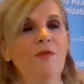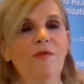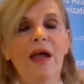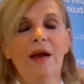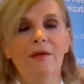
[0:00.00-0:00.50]

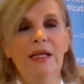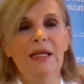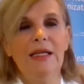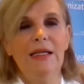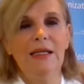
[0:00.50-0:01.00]

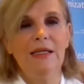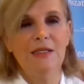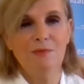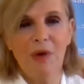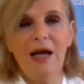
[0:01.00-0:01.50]
very
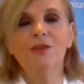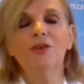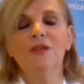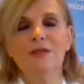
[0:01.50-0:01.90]
smart on